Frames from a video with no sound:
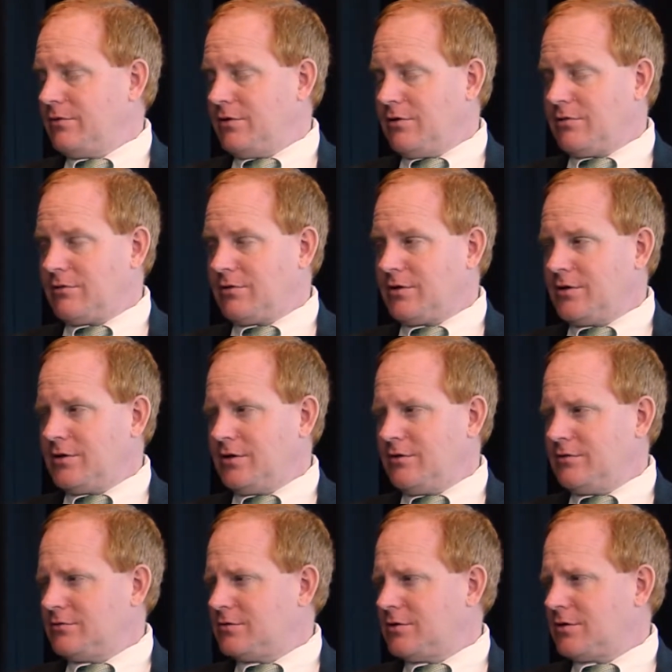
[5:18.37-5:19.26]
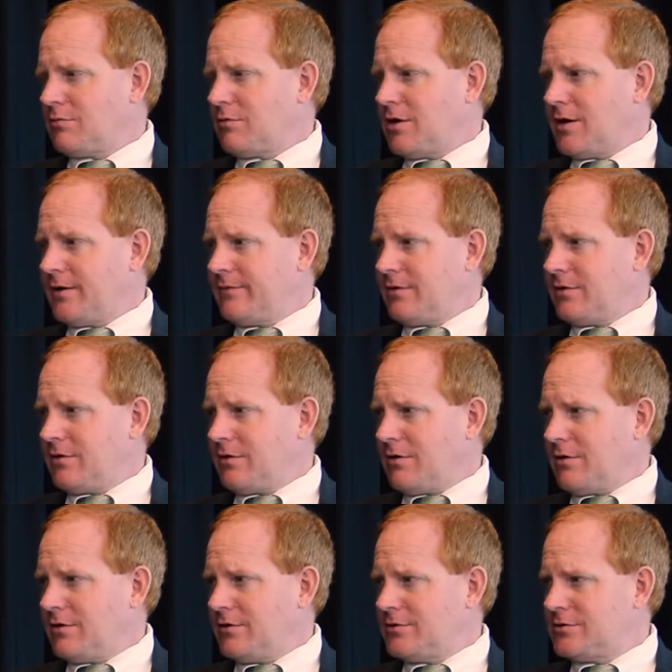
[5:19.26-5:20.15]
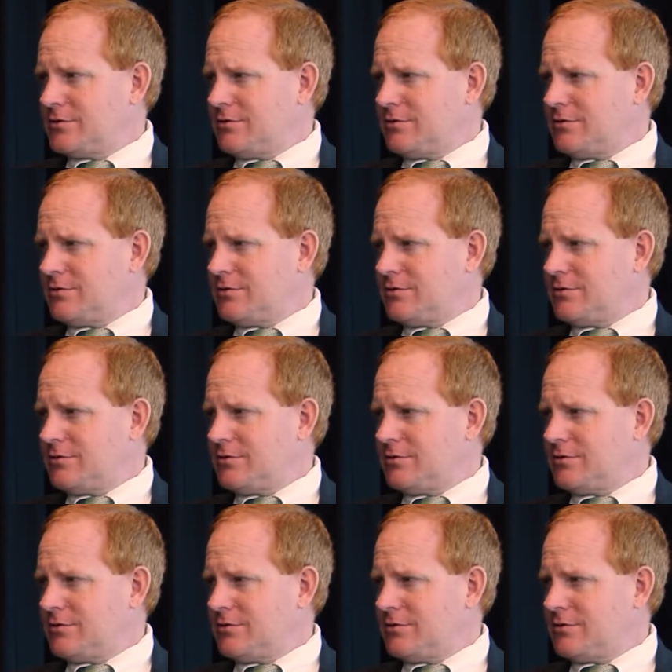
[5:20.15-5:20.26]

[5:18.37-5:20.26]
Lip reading: you know, continues to thrive at college.